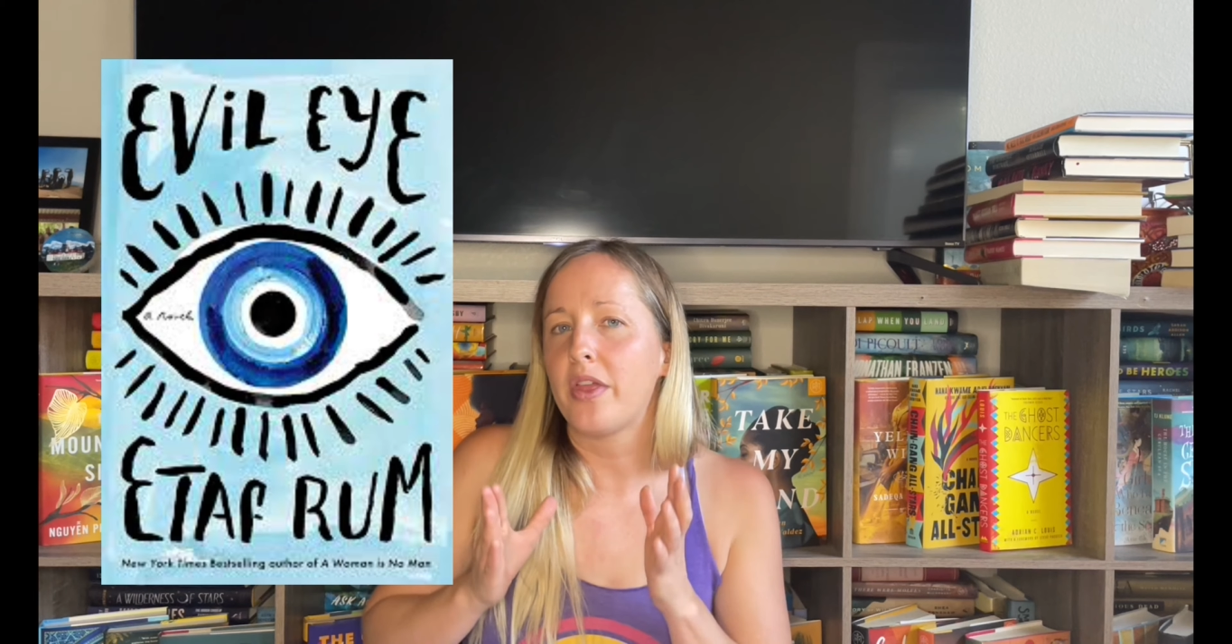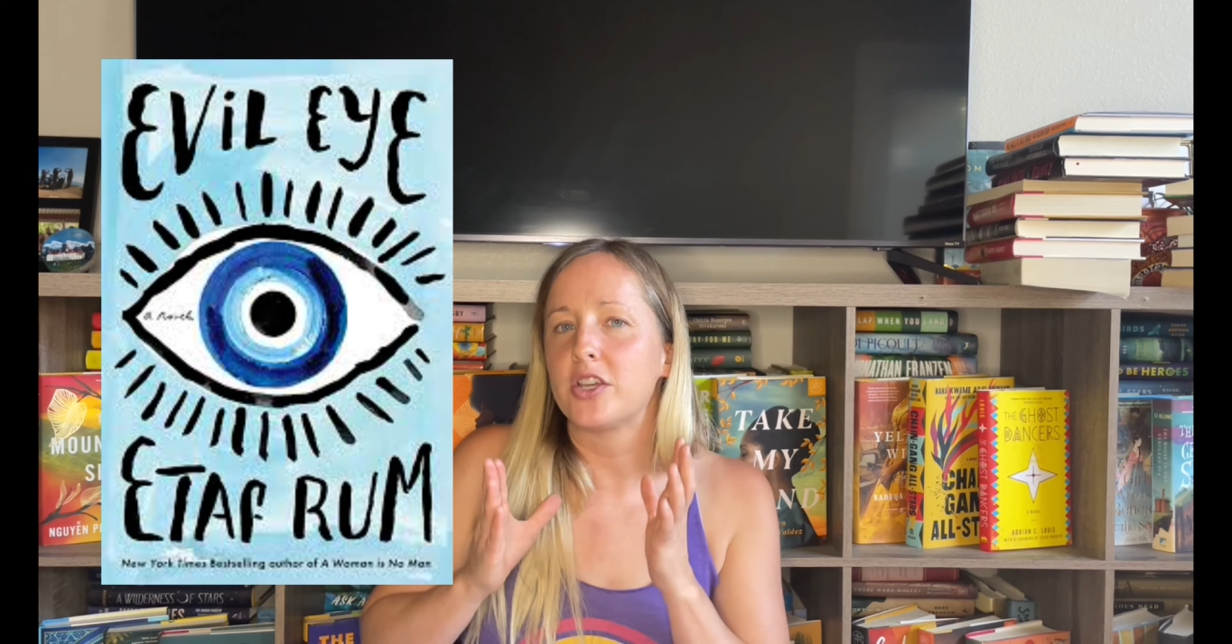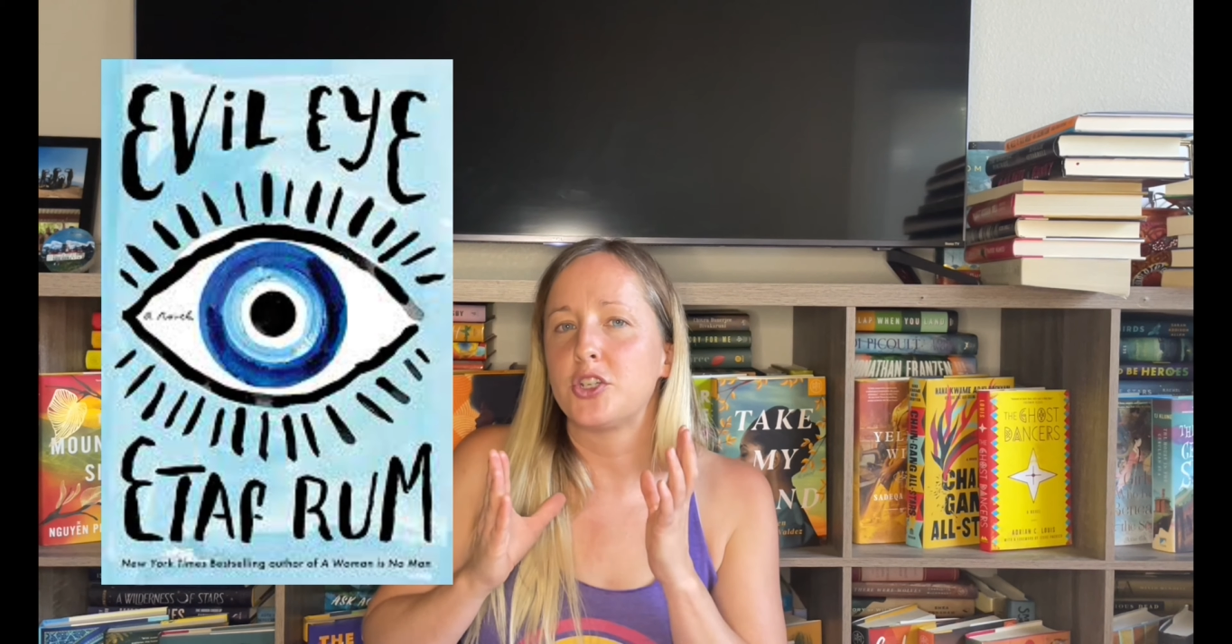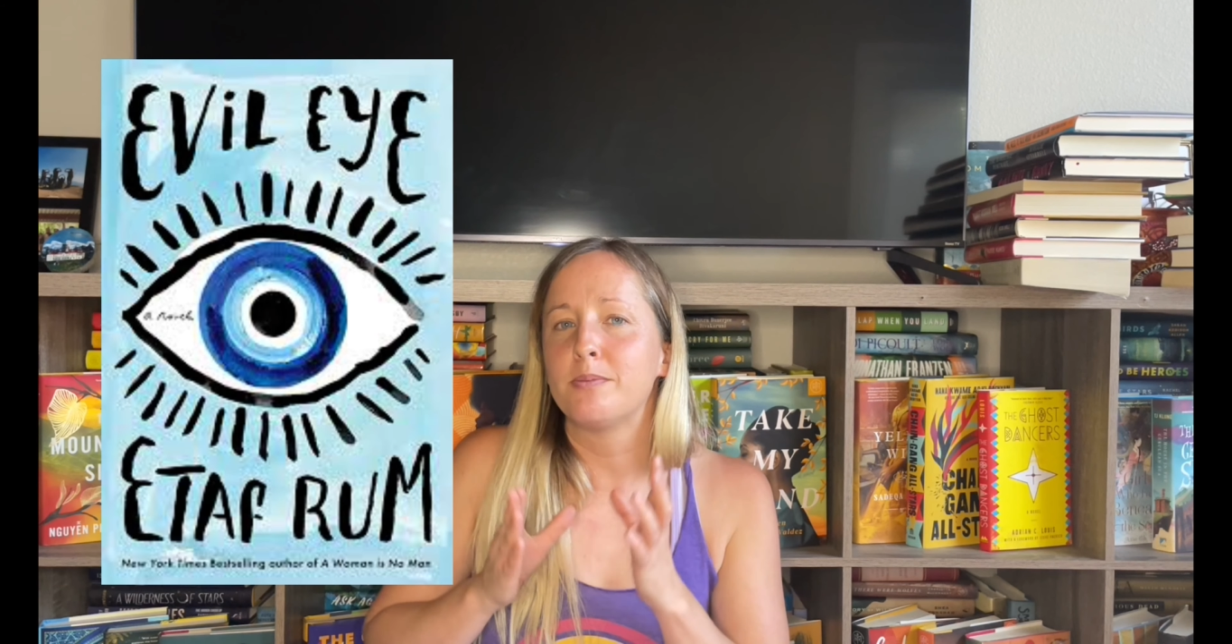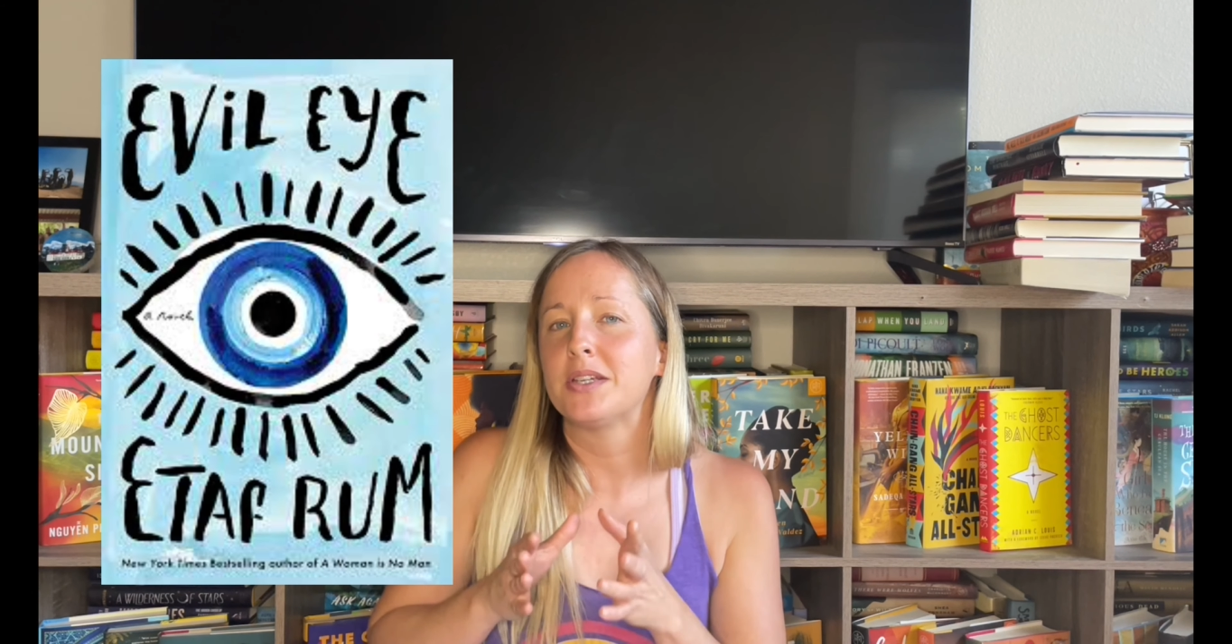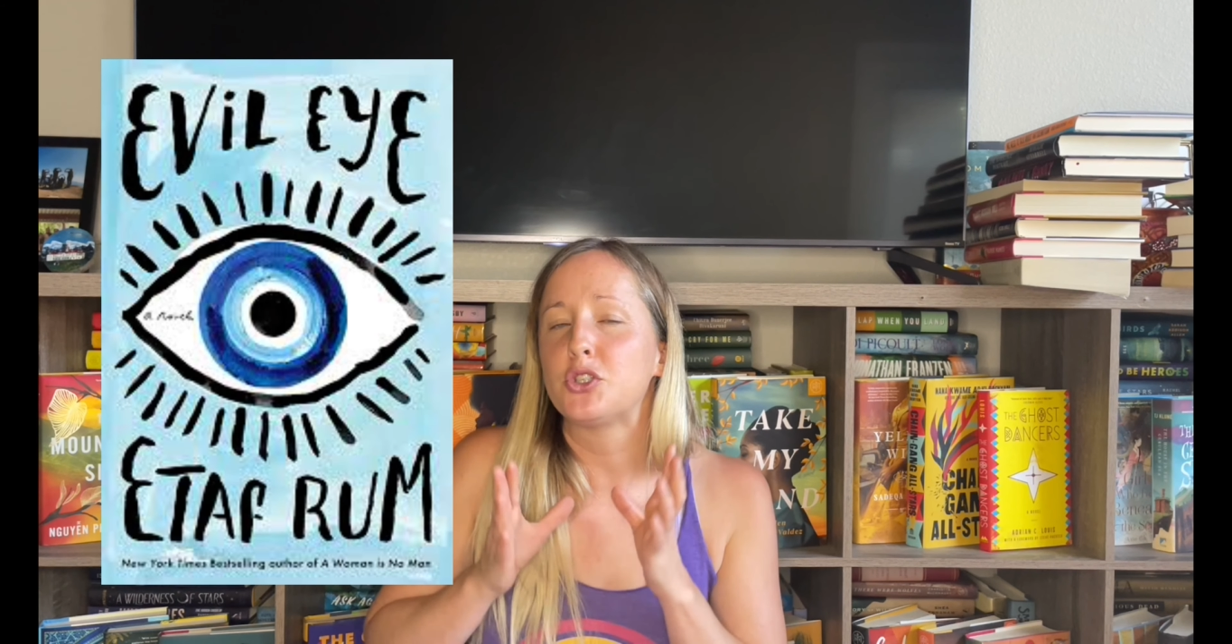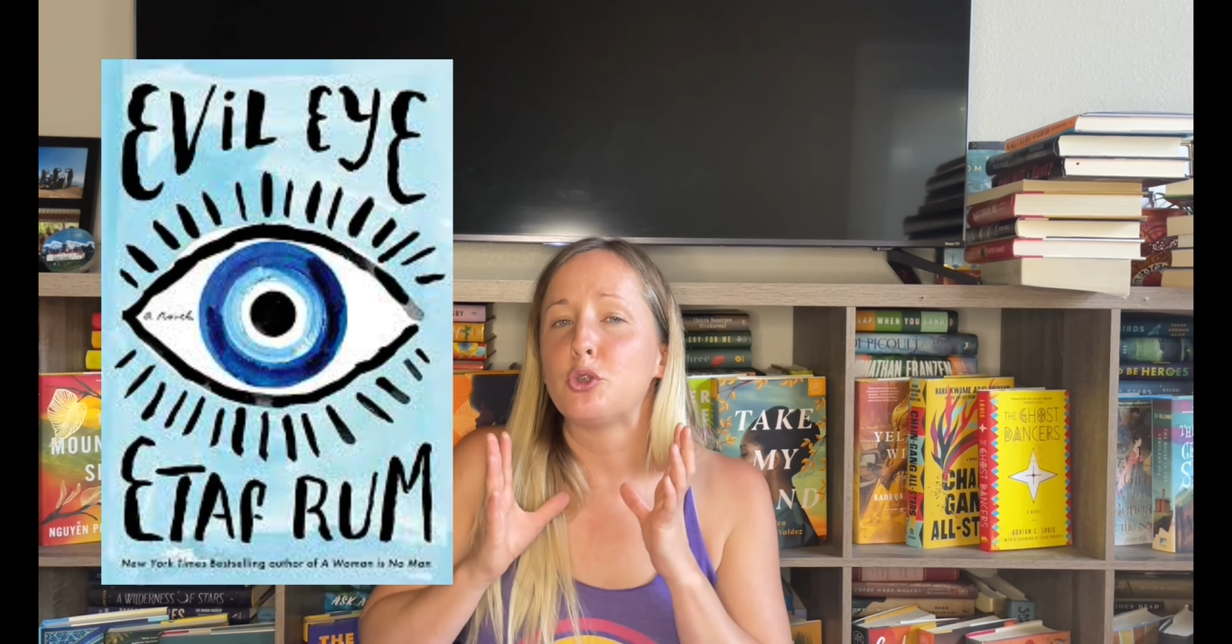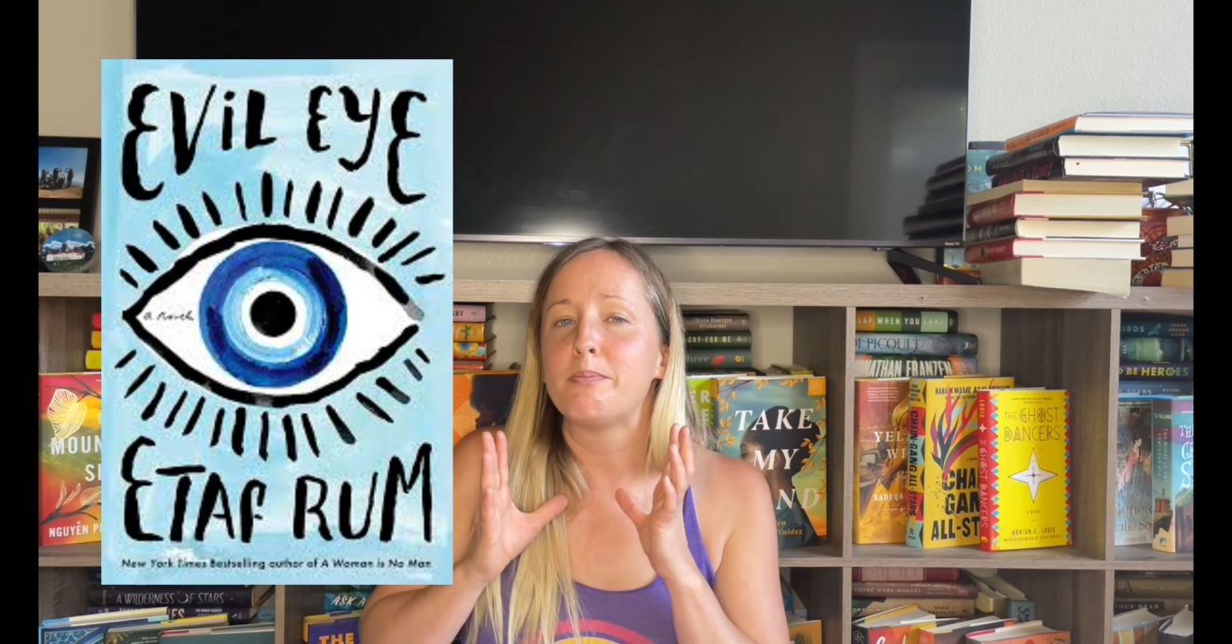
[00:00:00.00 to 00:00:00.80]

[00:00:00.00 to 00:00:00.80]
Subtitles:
that she must do